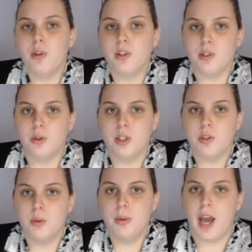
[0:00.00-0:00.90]
the students
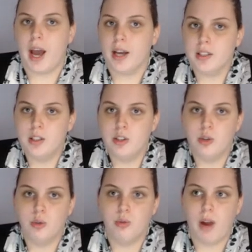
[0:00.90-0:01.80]
would be asked
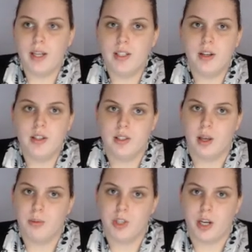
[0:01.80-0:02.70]
to write on a
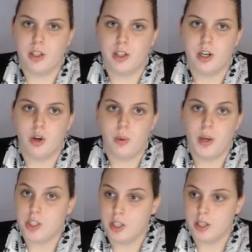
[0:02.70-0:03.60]
subject or a
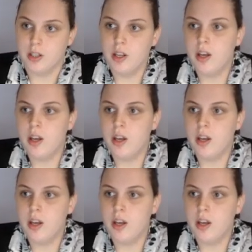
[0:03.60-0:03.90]
question,